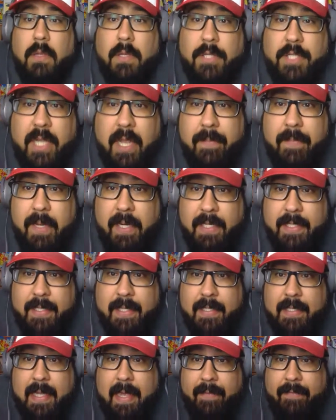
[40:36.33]
J Money
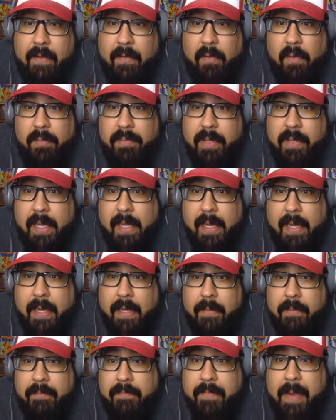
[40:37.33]
says, "Have you ever
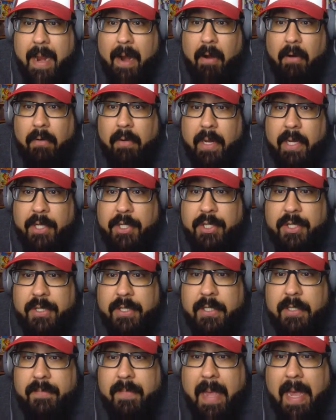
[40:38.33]
played Power
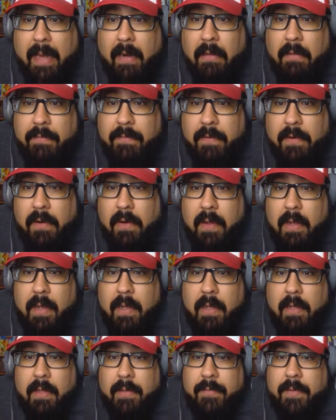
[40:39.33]
Rangers Battle for?"
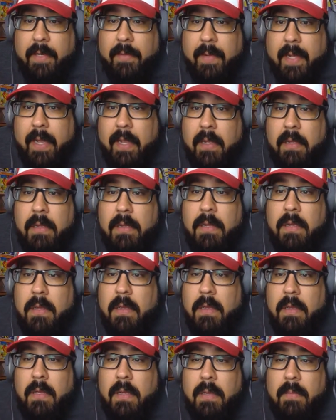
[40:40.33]
It went away.
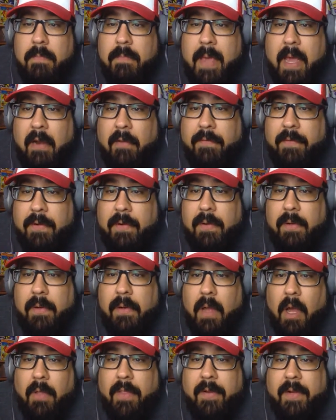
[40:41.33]
Battle for.
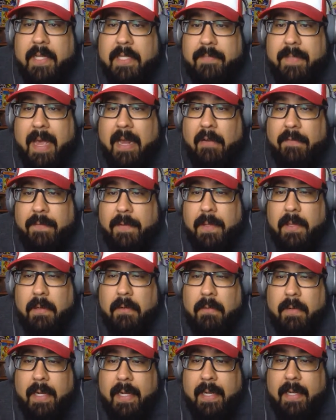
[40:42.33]
Oh, there it is. Battle for the
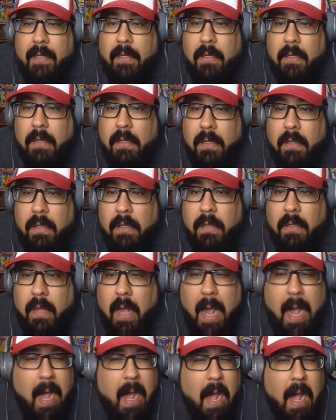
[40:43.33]
Grid.
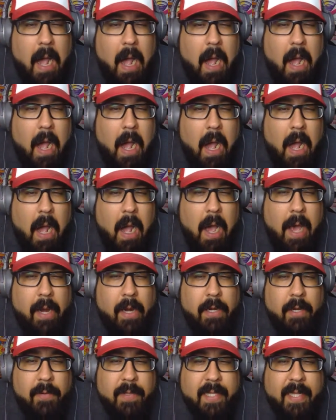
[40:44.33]
I
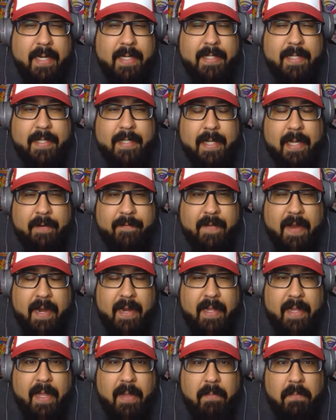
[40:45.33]
don't know what that is. Is that a
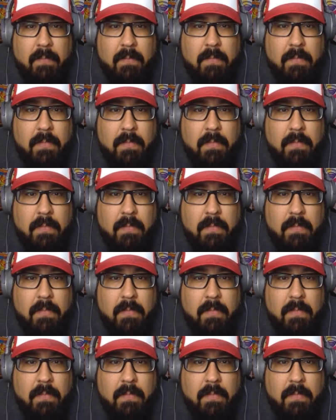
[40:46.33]
fighting game?